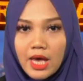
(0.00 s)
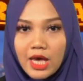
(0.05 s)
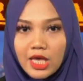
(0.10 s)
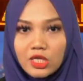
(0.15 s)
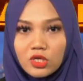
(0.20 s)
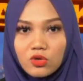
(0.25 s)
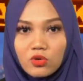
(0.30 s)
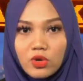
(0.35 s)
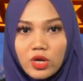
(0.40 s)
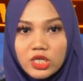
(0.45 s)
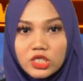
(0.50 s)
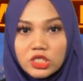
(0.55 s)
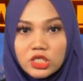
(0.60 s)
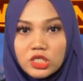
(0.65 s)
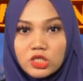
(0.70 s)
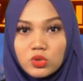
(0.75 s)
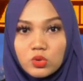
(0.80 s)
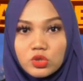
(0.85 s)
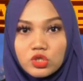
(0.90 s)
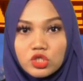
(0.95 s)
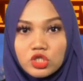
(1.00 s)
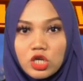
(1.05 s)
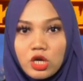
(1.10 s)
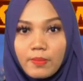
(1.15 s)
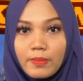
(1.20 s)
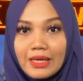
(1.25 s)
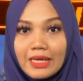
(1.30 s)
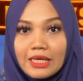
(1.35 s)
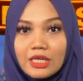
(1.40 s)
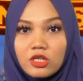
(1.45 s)
and crashed into a
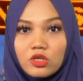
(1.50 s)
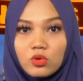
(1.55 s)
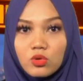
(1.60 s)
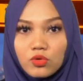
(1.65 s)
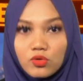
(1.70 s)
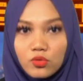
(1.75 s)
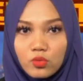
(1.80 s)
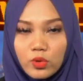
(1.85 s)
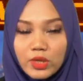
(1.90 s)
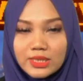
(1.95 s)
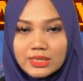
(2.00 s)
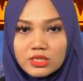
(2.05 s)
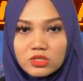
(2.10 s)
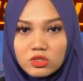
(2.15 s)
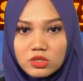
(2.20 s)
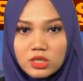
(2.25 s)
shop in northwest